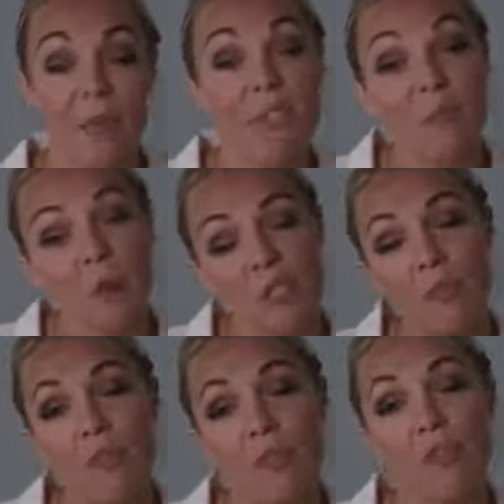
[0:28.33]
but it's
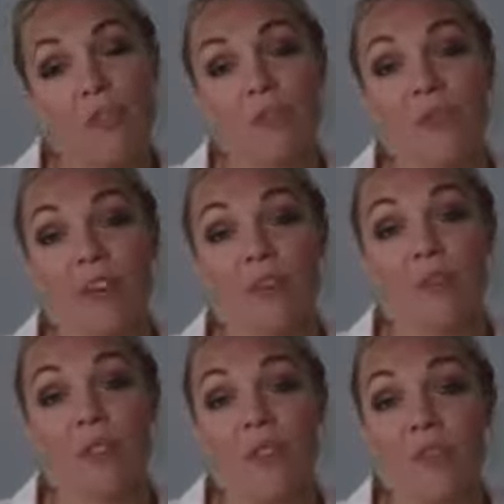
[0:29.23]
possible to use
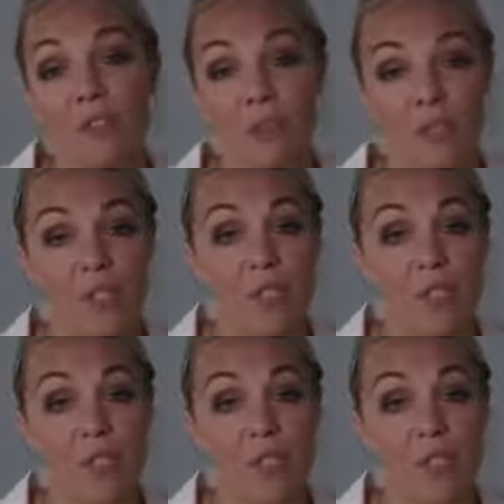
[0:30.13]
Rex with levels up to